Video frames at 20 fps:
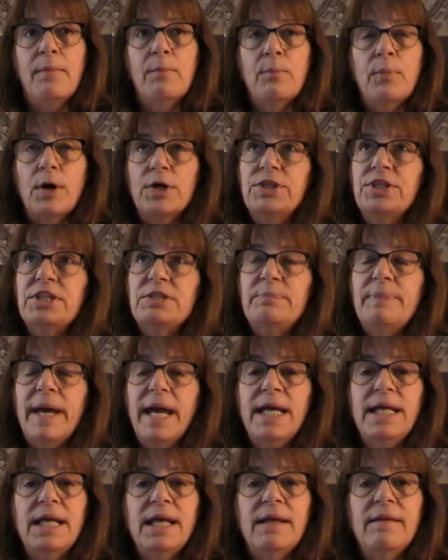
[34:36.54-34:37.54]

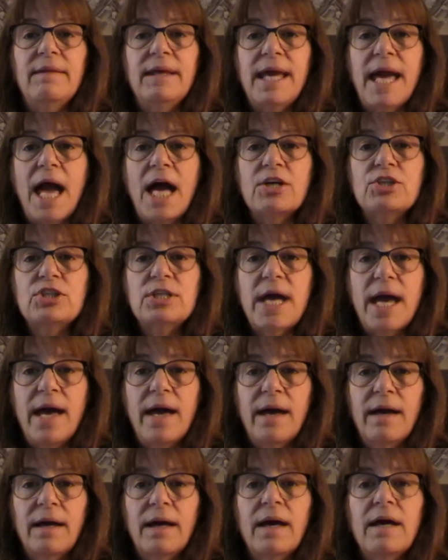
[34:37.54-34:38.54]
Participate in the
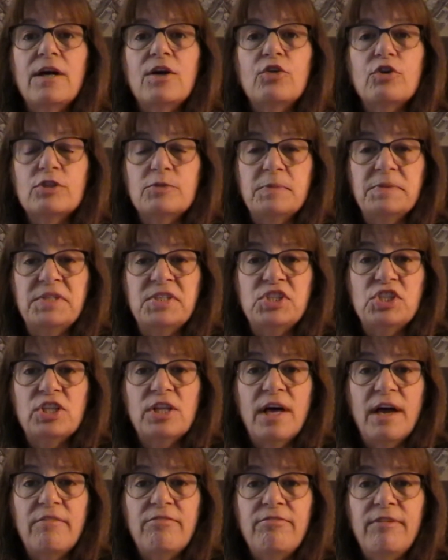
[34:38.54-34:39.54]
hashtag Christmas in
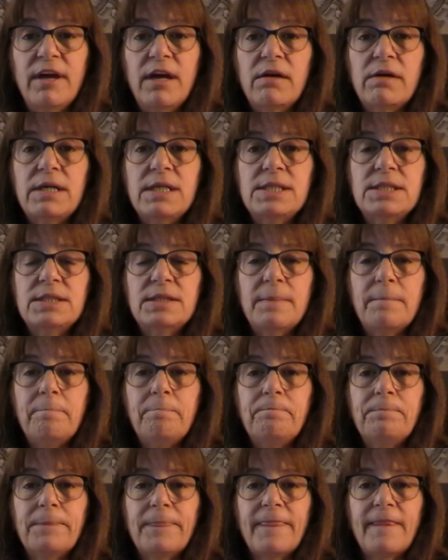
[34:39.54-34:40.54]
July Fairies.
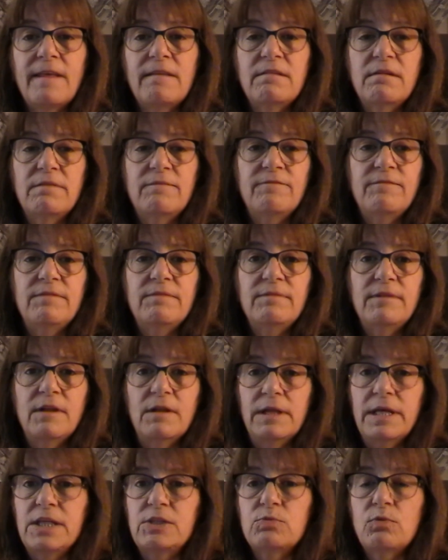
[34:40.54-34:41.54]
The
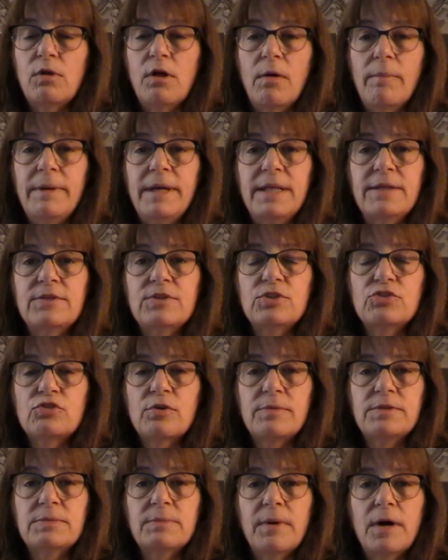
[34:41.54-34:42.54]
links will all be in the
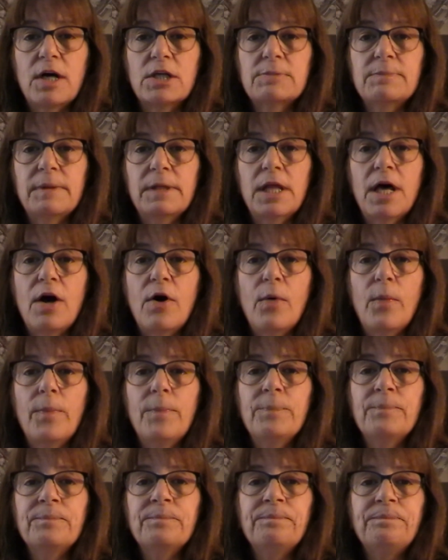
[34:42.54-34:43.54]
description box below.
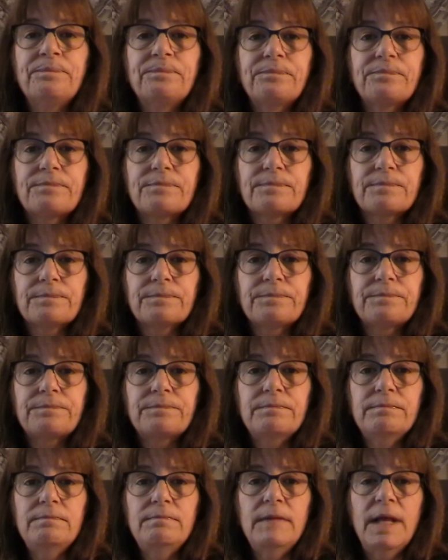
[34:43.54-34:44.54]

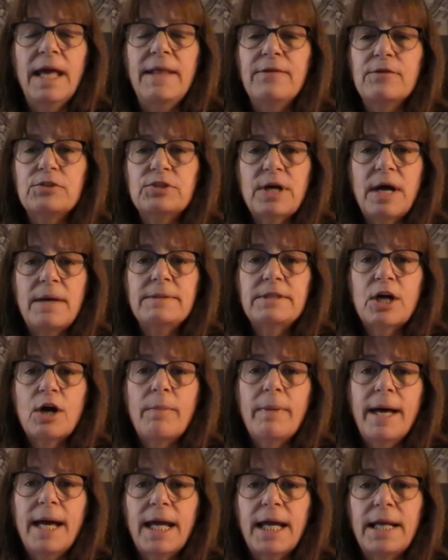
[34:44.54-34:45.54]
And there's times I go
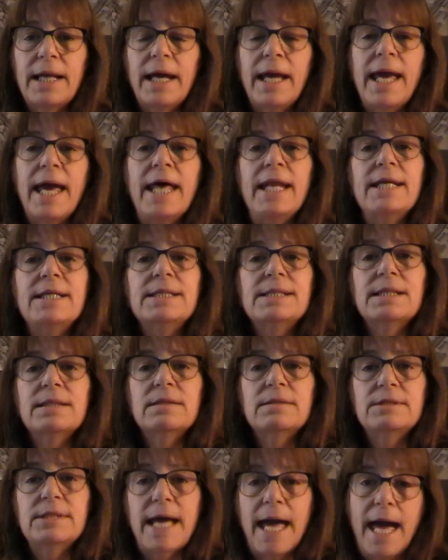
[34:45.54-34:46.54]
back and I edit
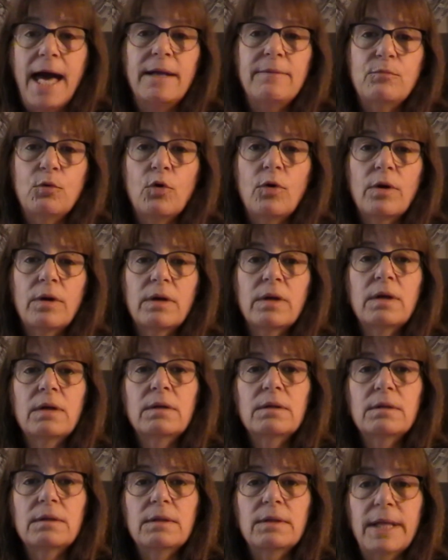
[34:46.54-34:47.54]
to add more
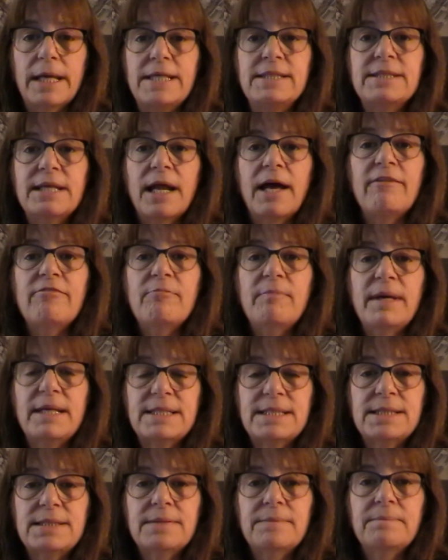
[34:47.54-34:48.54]
links that I've
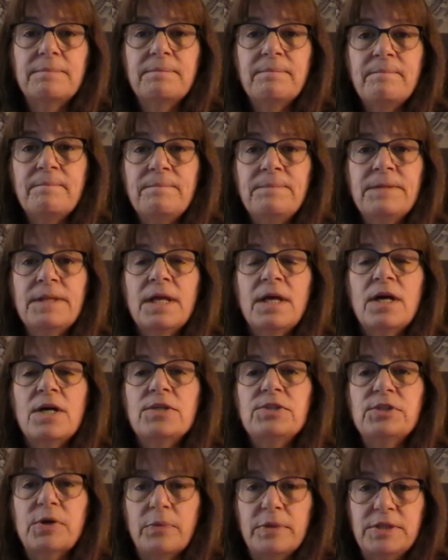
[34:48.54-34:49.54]
missed.
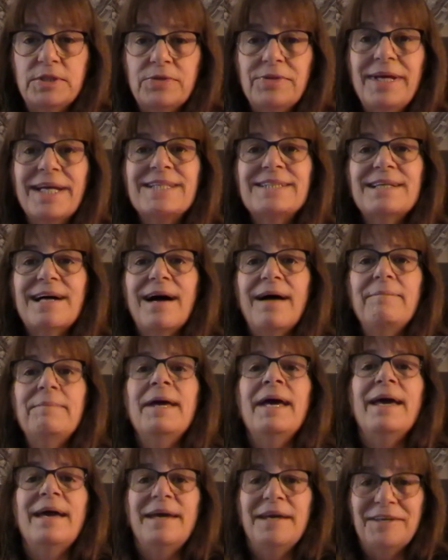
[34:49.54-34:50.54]
So until next time,
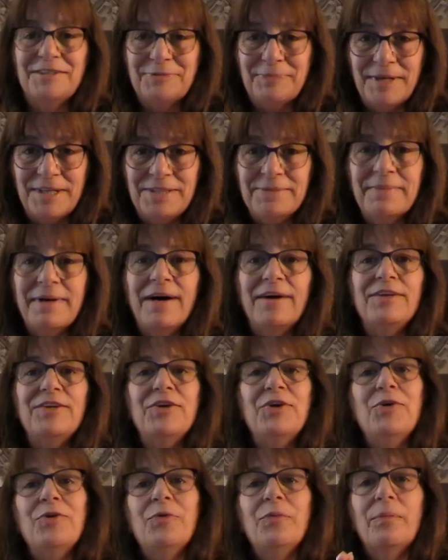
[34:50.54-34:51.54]
here's my smile to
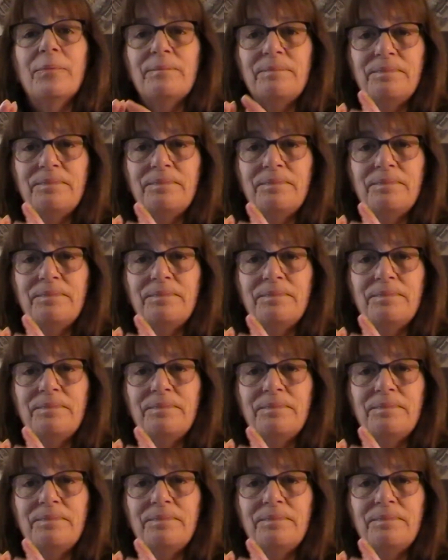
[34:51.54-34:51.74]
you.